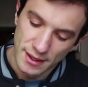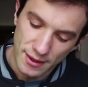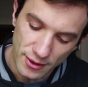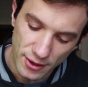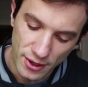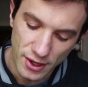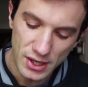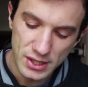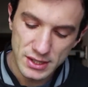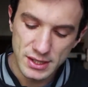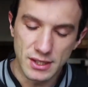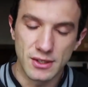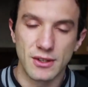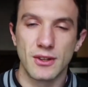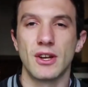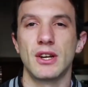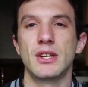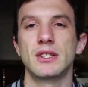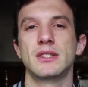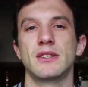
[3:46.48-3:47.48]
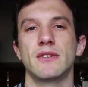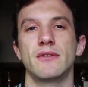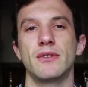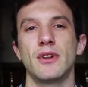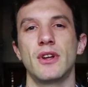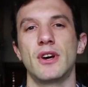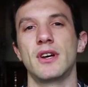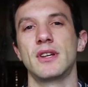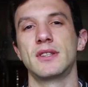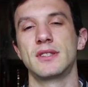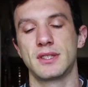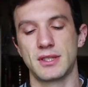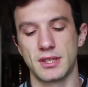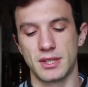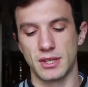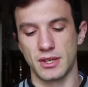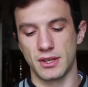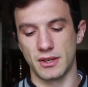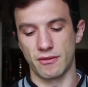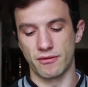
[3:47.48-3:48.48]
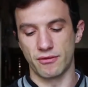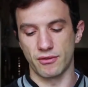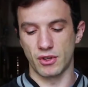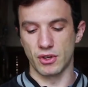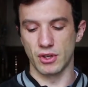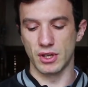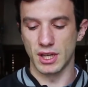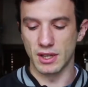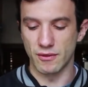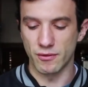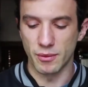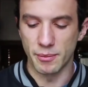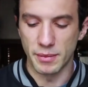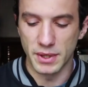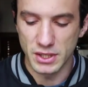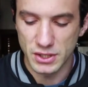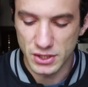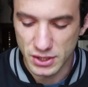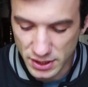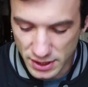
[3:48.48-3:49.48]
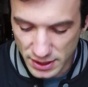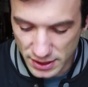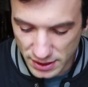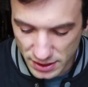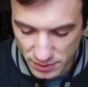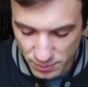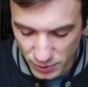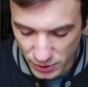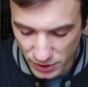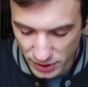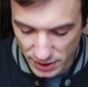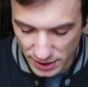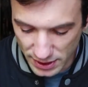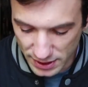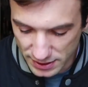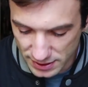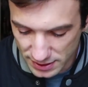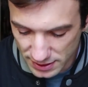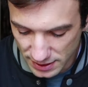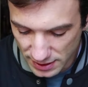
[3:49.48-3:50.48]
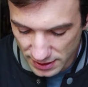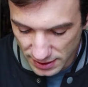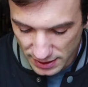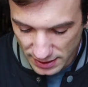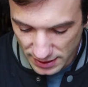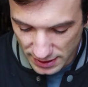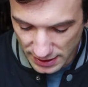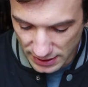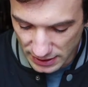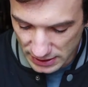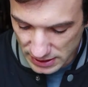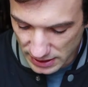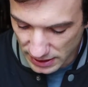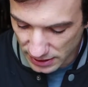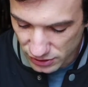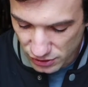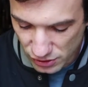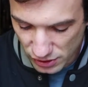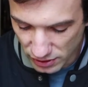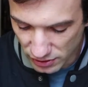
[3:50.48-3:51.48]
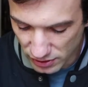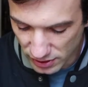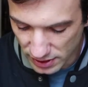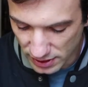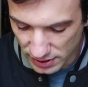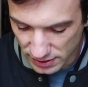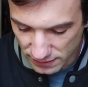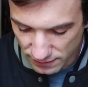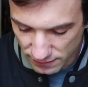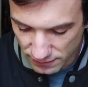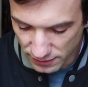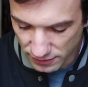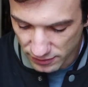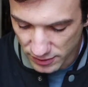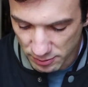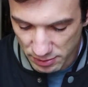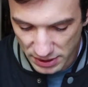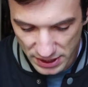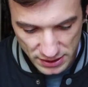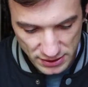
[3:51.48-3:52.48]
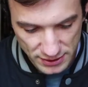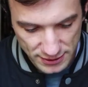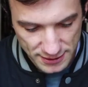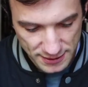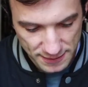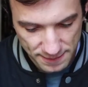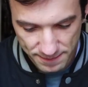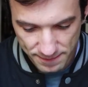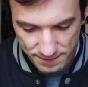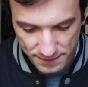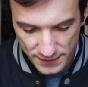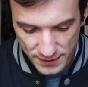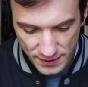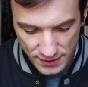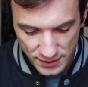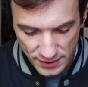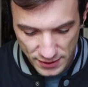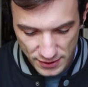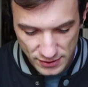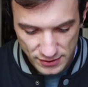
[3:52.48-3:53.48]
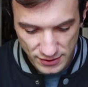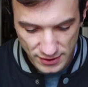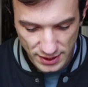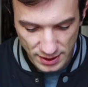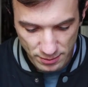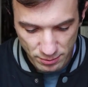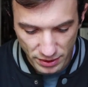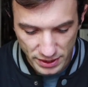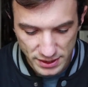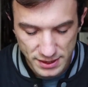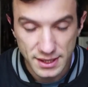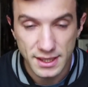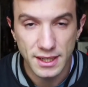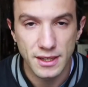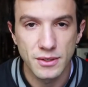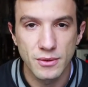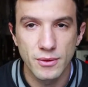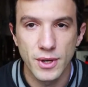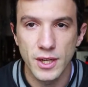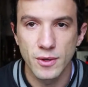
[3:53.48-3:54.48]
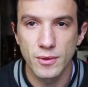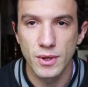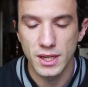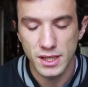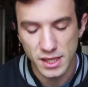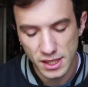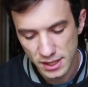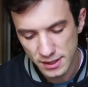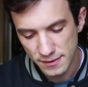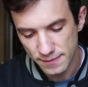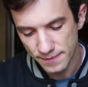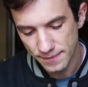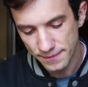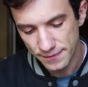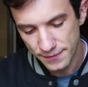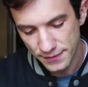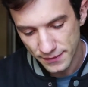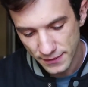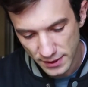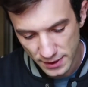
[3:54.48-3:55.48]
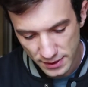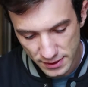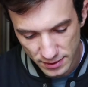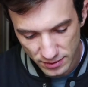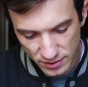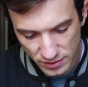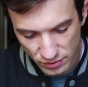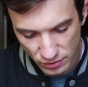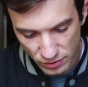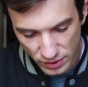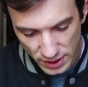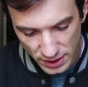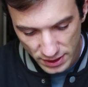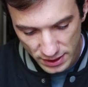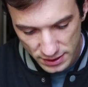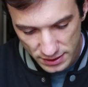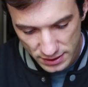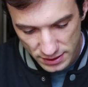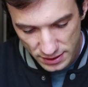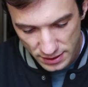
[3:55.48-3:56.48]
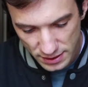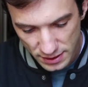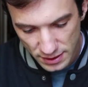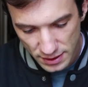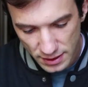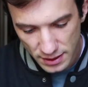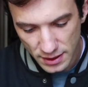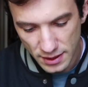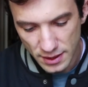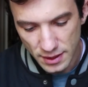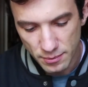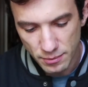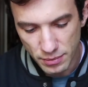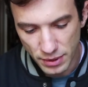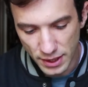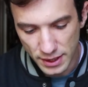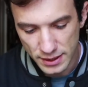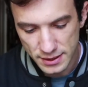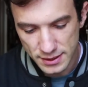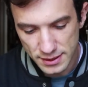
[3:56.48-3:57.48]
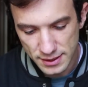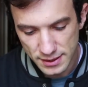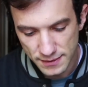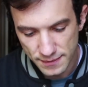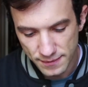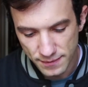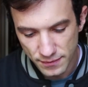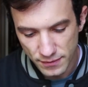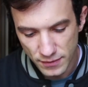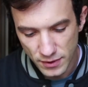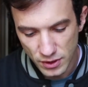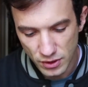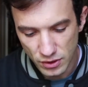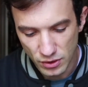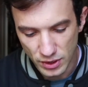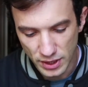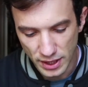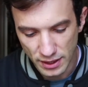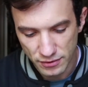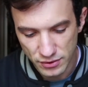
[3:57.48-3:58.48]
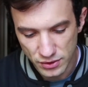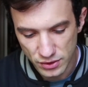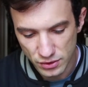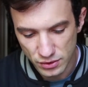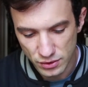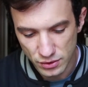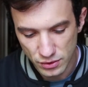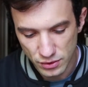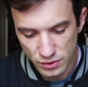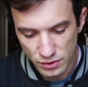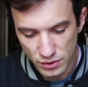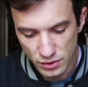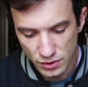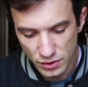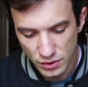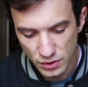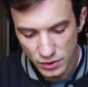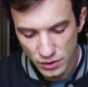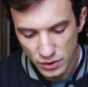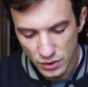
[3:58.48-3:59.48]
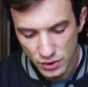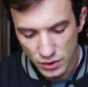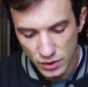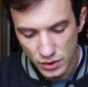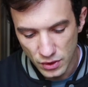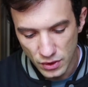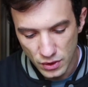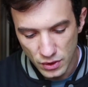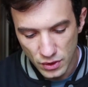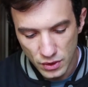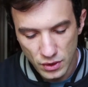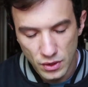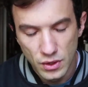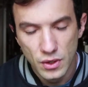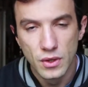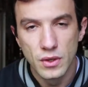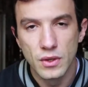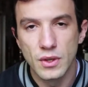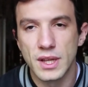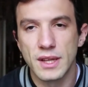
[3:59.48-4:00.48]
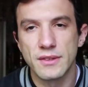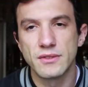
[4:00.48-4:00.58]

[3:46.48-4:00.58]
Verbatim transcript: Lots and lots of lots of good information in this book, guys. And it's like 250 pages. So you can bust it out quite quickly in terms of reading it, but you'll have to you'll